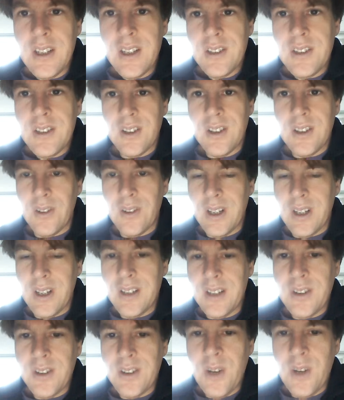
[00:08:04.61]
So
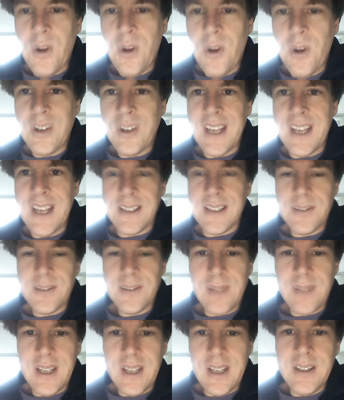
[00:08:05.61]
he won't get it.
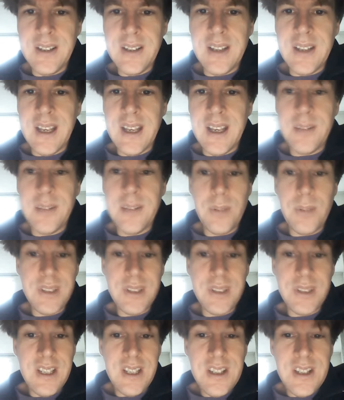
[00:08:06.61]
And
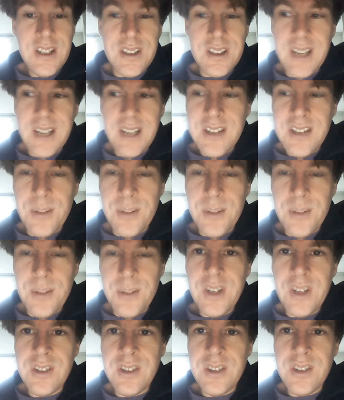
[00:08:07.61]
but it is a nice
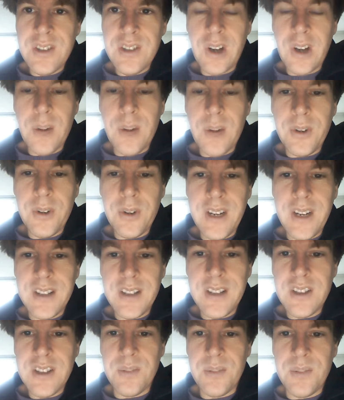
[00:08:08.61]
demonstration of the carbon credit
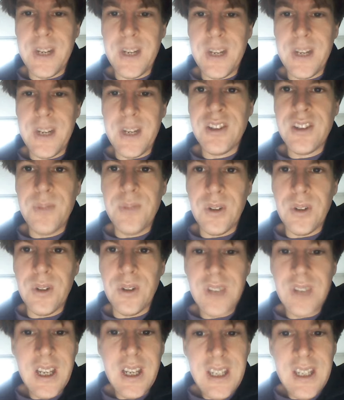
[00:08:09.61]
system in action,
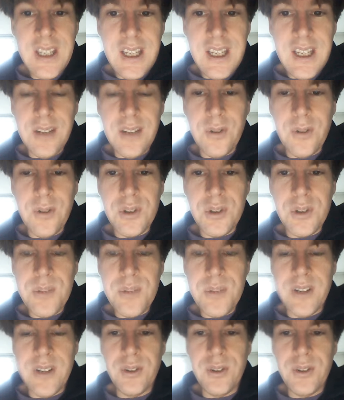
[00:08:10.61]
because he can, of course,
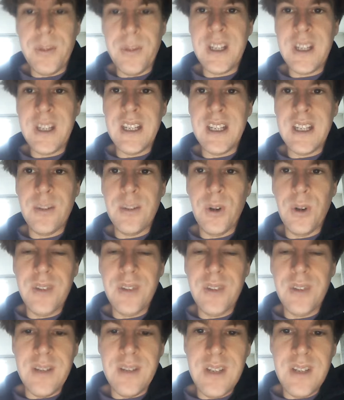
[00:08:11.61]
print all the money in the
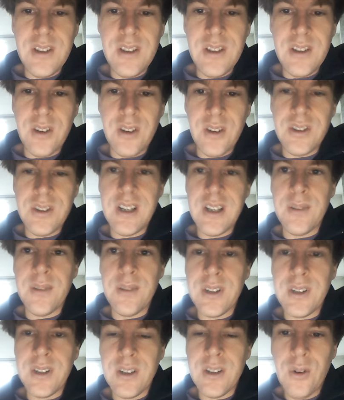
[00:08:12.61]
world if he's going to
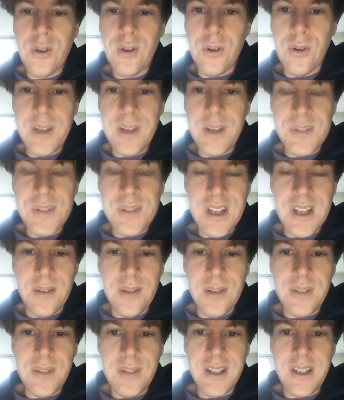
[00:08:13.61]
deliver the coal
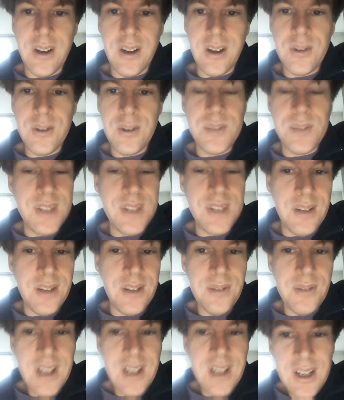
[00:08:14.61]
himself, that he owns
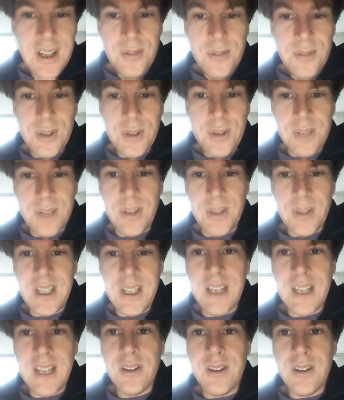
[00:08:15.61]
himself, for that
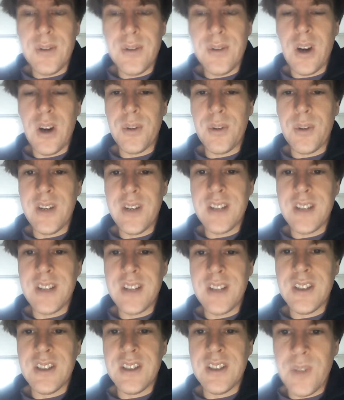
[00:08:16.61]
money. And you have a carbon credit
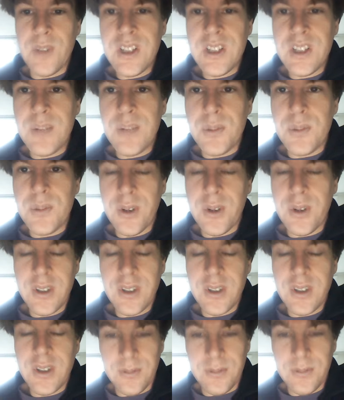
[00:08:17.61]
system which keeps a
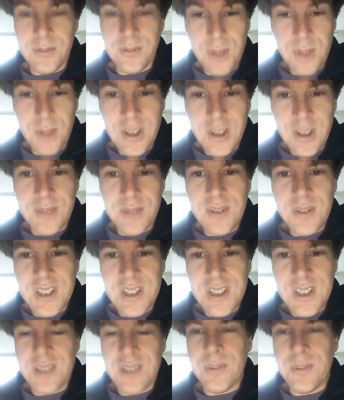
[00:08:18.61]
productive
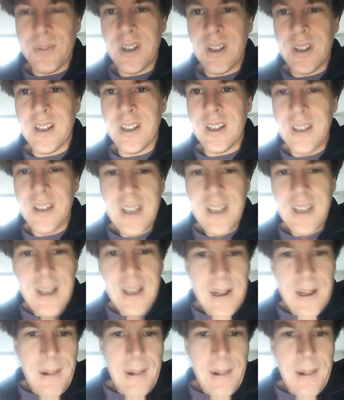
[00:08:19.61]
system
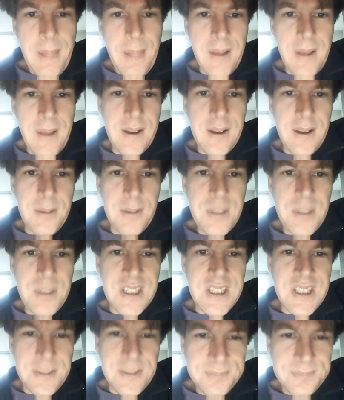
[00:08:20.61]

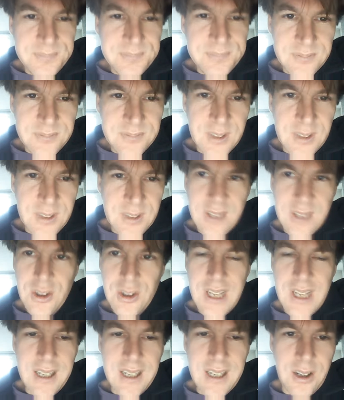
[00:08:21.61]
busy, just
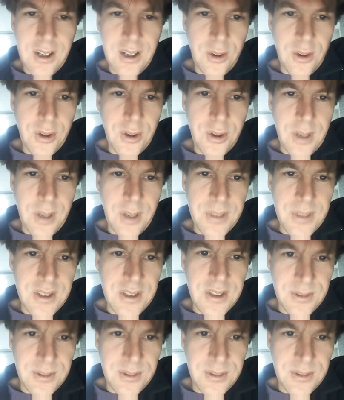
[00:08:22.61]
like our oil companies do.